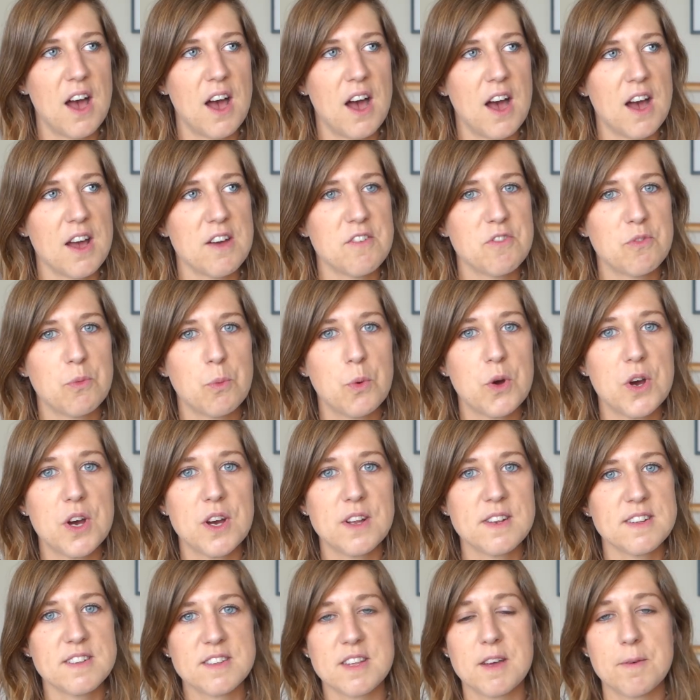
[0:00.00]
I've
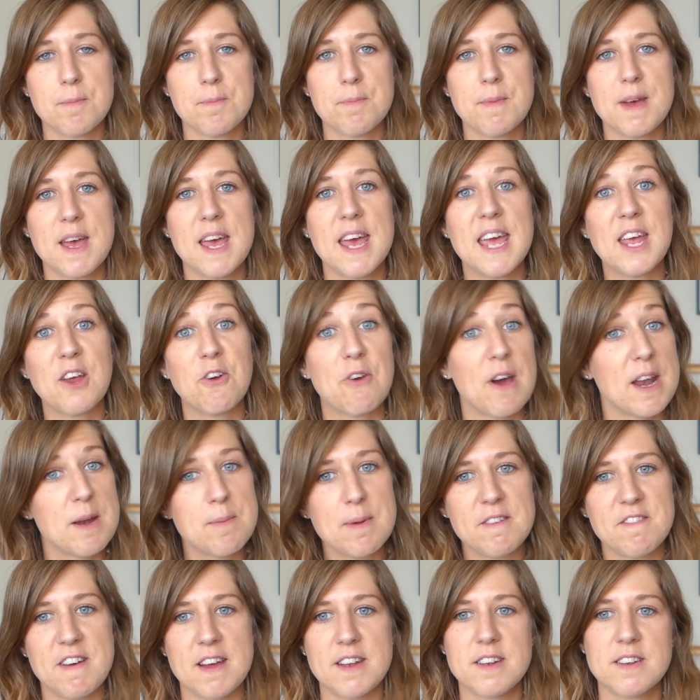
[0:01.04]
worked at some
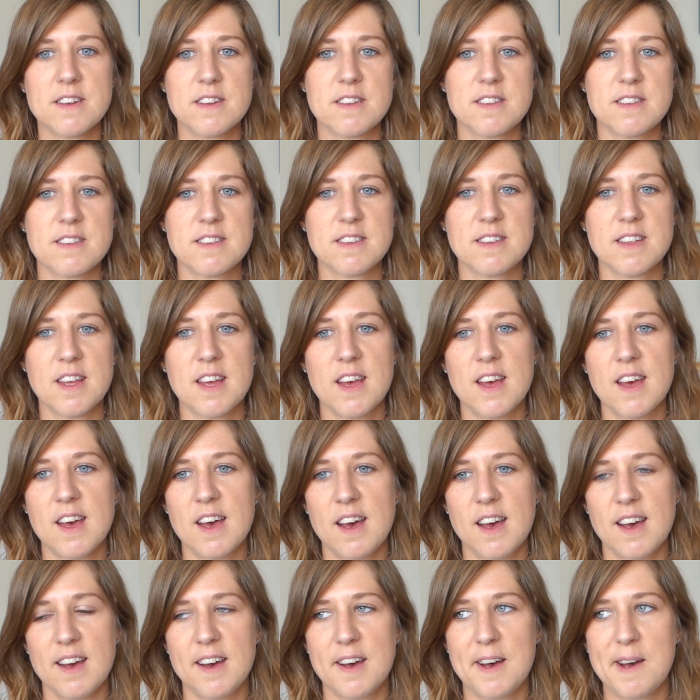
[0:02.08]
incredible events,
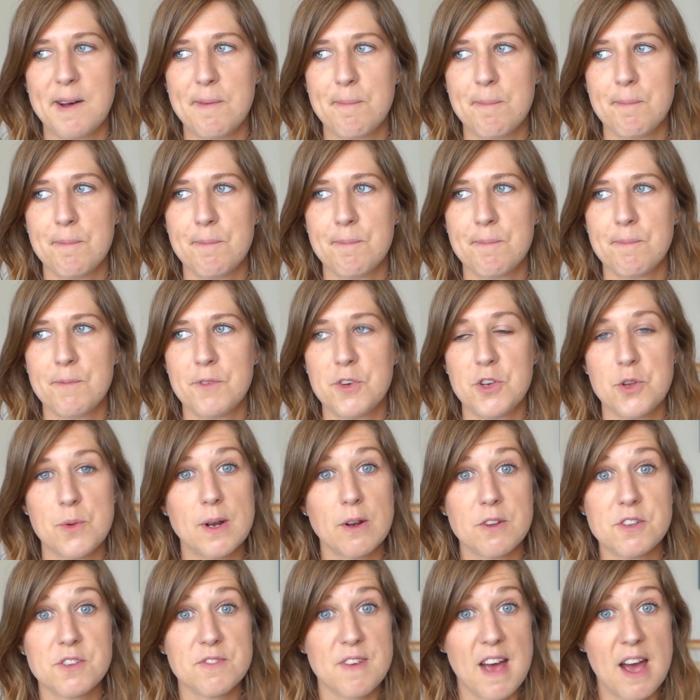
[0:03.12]
doing
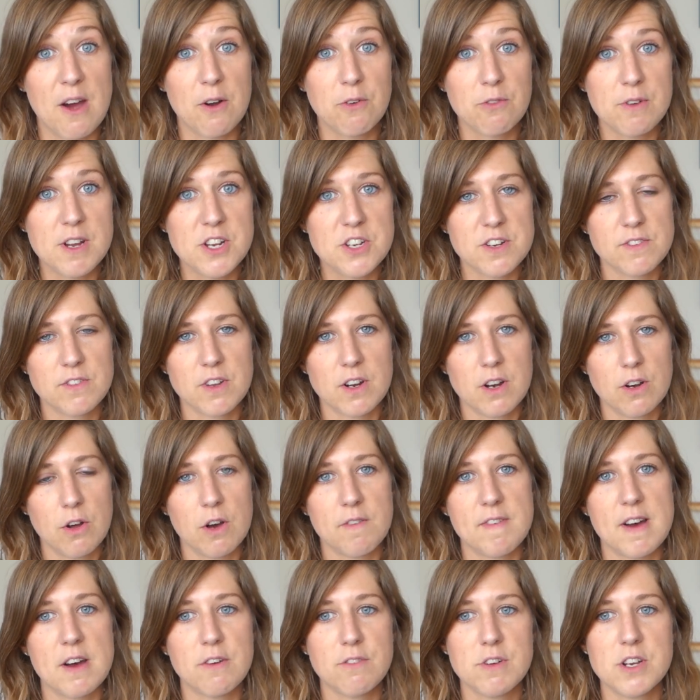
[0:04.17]
lots of outreach. I've done a lot
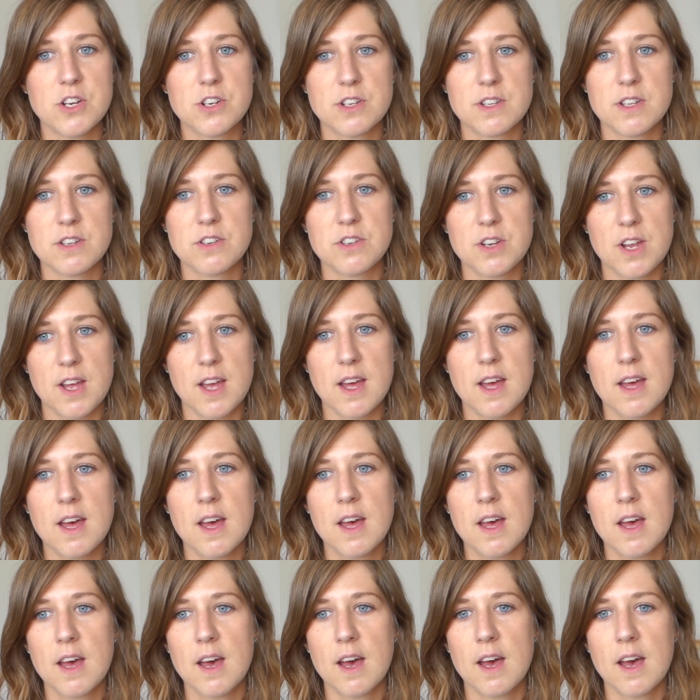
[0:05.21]
of outreach this year,
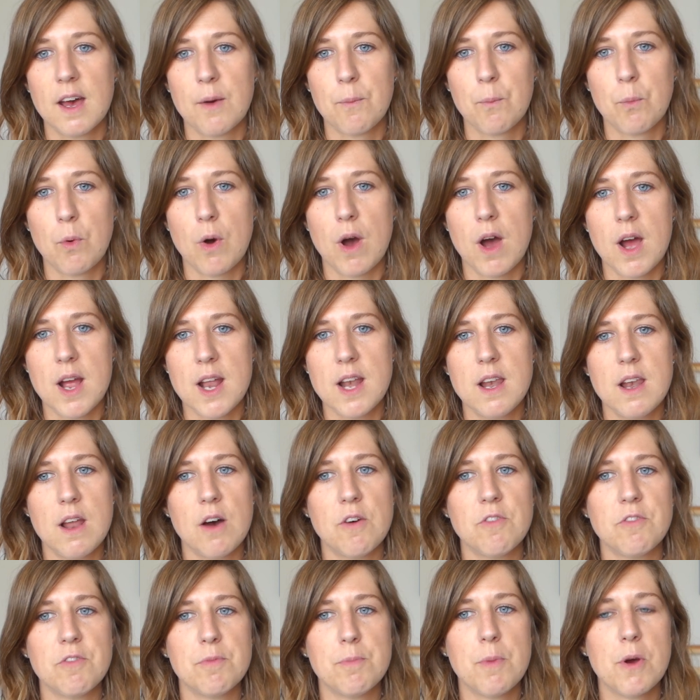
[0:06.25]
and what I
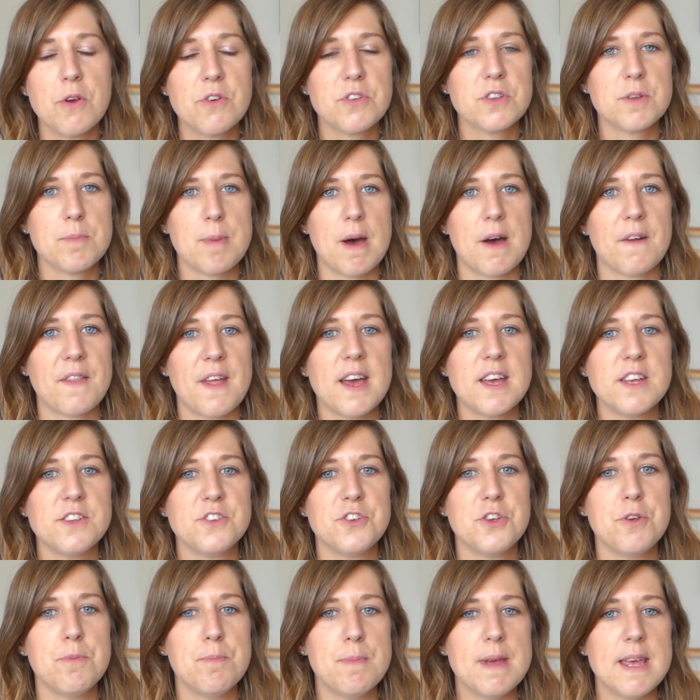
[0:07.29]
love most about that
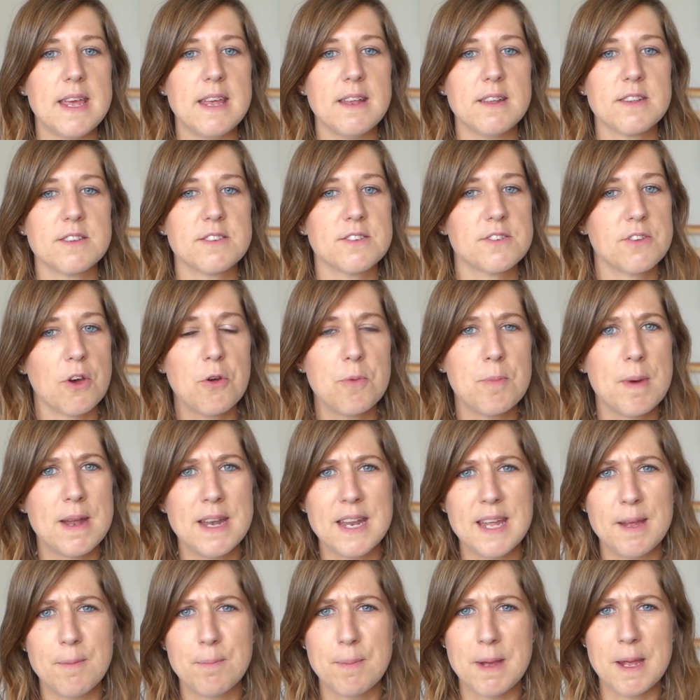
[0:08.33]
is you meet so
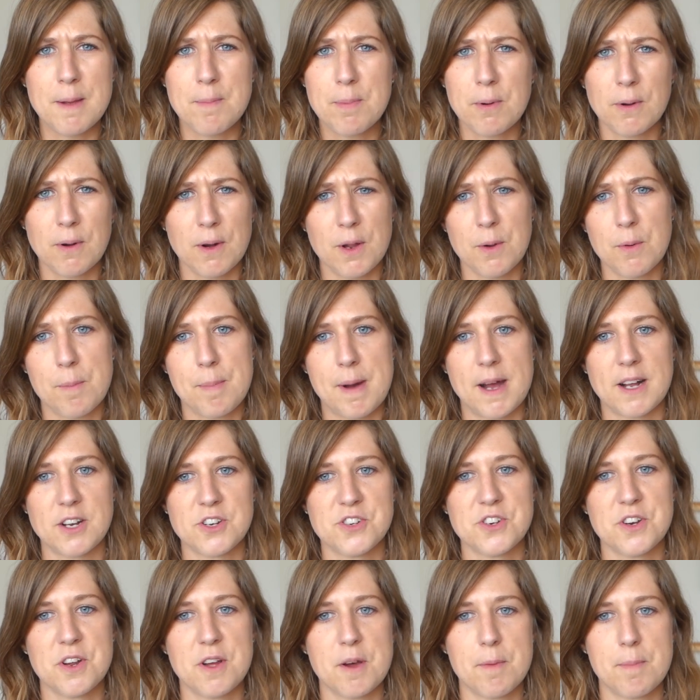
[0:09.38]
many people who are
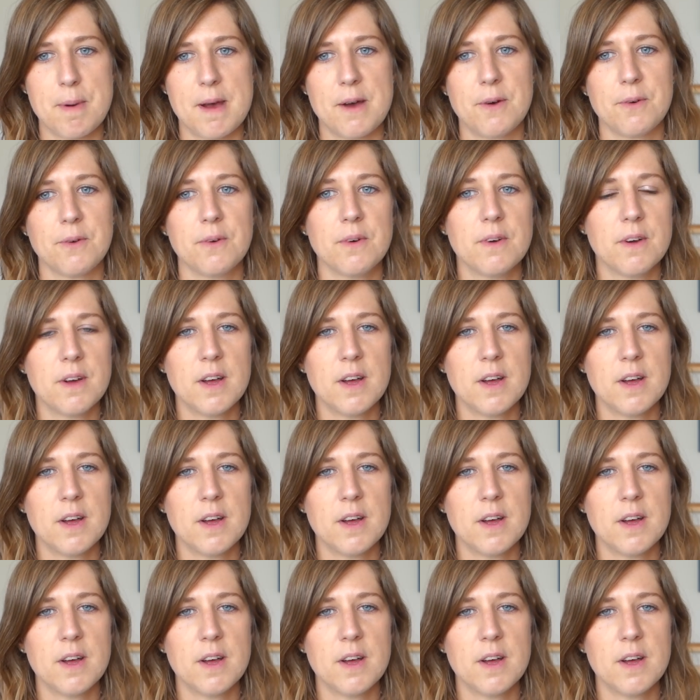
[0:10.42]
passionate about